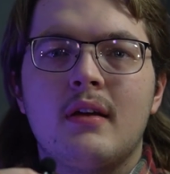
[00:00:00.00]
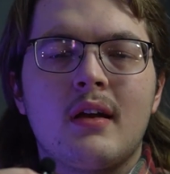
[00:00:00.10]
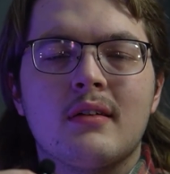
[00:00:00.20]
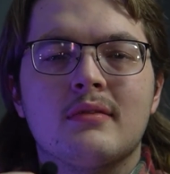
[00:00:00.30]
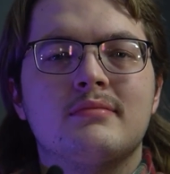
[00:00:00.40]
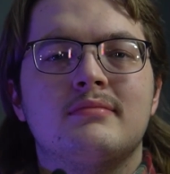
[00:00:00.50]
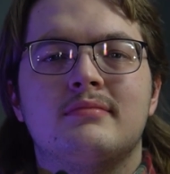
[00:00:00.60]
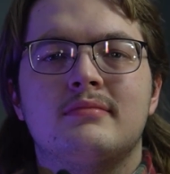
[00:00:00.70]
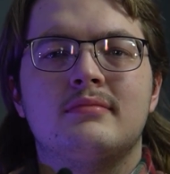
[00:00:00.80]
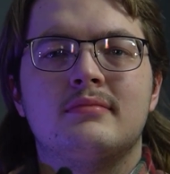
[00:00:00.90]
I don't know,
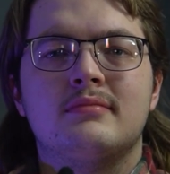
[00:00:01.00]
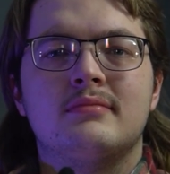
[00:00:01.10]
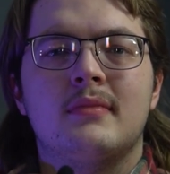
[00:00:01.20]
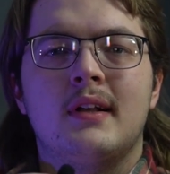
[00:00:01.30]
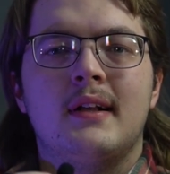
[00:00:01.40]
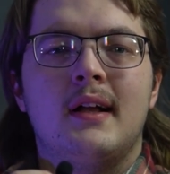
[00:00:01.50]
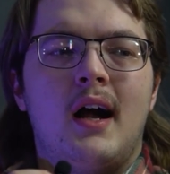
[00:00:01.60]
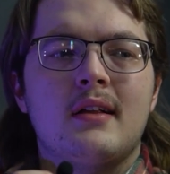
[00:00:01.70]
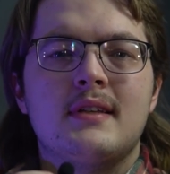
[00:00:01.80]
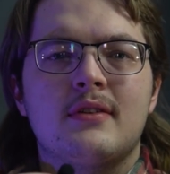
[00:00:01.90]

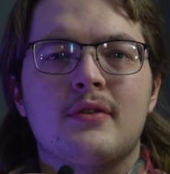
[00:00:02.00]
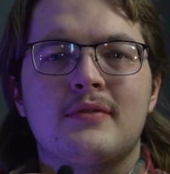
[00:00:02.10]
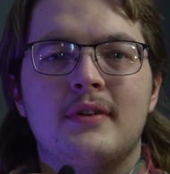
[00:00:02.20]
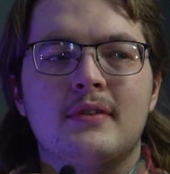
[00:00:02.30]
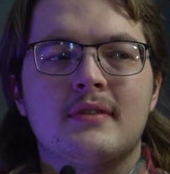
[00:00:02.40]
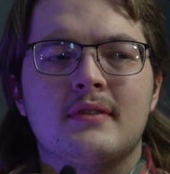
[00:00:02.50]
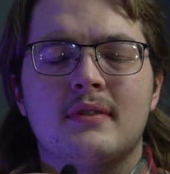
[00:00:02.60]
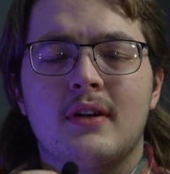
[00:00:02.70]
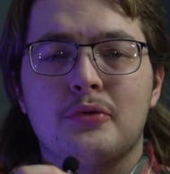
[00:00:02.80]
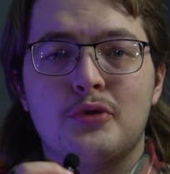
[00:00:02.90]
I'll take those views.
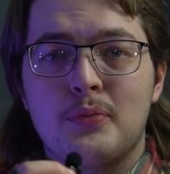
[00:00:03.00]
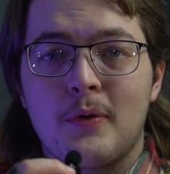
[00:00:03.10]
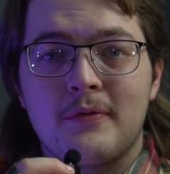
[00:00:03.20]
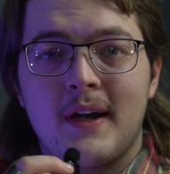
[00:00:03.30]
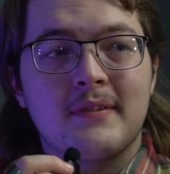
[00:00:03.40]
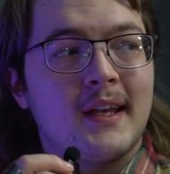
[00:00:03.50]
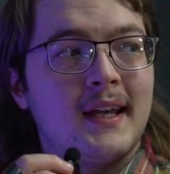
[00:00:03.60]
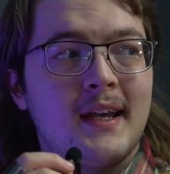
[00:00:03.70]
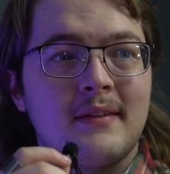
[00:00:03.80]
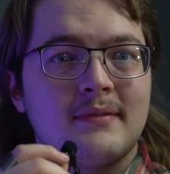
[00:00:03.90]
You know,
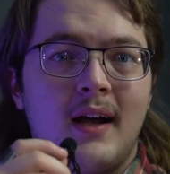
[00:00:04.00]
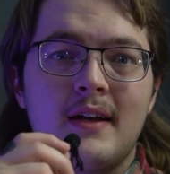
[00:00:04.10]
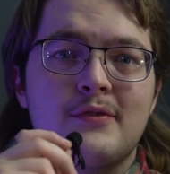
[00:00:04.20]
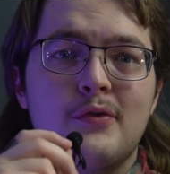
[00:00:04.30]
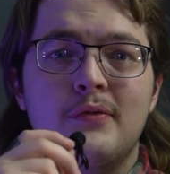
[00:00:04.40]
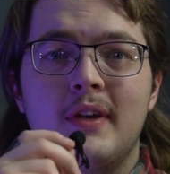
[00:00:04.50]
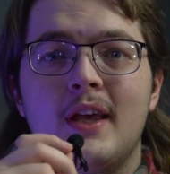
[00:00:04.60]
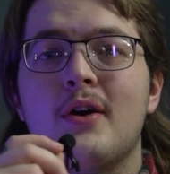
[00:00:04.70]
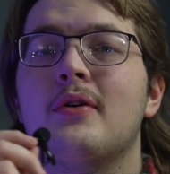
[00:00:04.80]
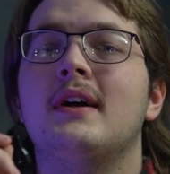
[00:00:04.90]
2.5K, highest viewed
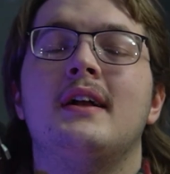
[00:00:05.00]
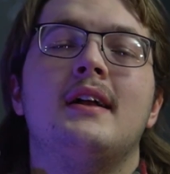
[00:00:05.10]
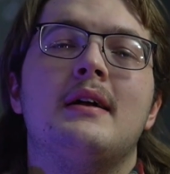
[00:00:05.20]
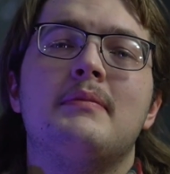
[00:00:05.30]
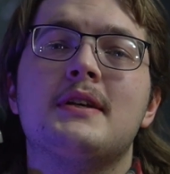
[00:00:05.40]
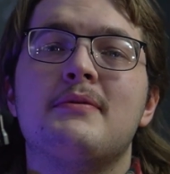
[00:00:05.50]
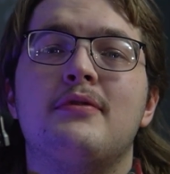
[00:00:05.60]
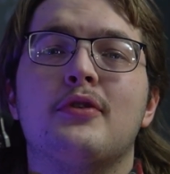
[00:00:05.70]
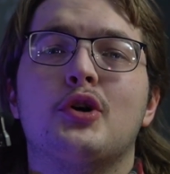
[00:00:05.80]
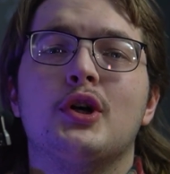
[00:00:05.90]
video, makes me
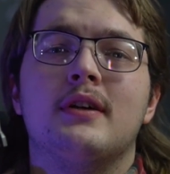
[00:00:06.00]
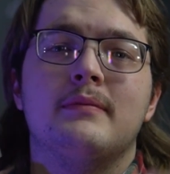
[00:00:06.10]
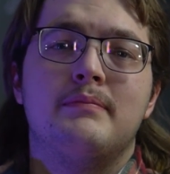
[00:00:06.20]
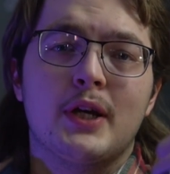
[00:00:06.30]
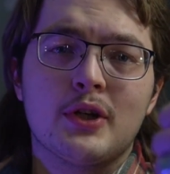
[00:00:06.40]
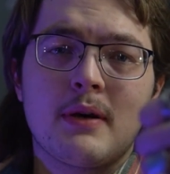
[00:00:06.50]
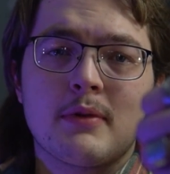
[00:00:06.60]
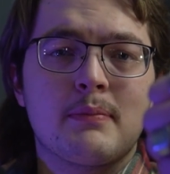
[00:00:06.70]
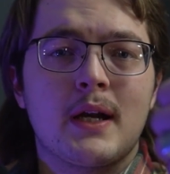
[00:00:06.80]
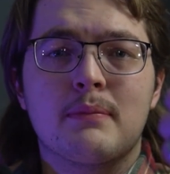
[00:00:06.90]
feel good. Bigger
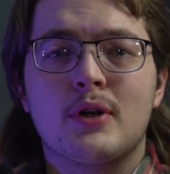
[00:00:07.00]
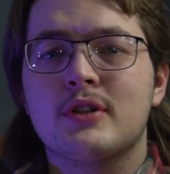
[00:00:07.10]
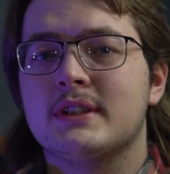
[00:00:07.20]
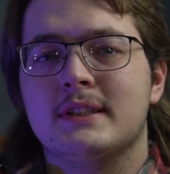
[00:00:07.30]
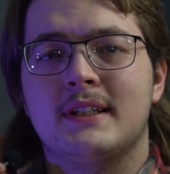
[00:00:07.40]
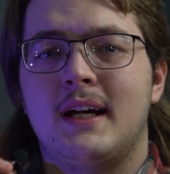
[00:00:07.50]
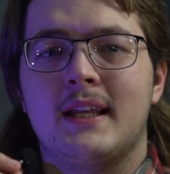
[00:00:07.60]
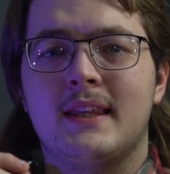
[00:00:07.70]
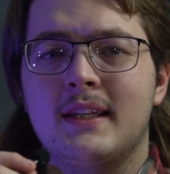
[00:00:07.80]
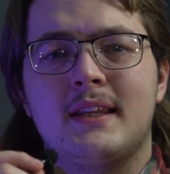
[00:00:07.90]
number, better person, I
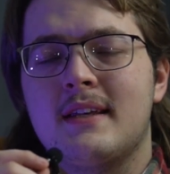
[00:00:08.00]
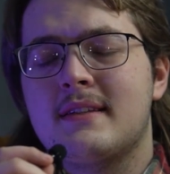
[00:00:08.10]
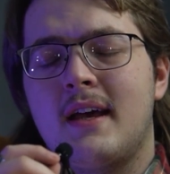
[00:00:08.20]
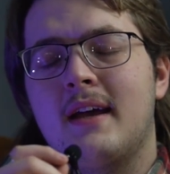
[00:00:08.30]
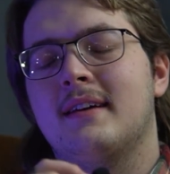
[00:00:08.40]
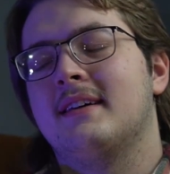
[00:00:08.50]
think they say.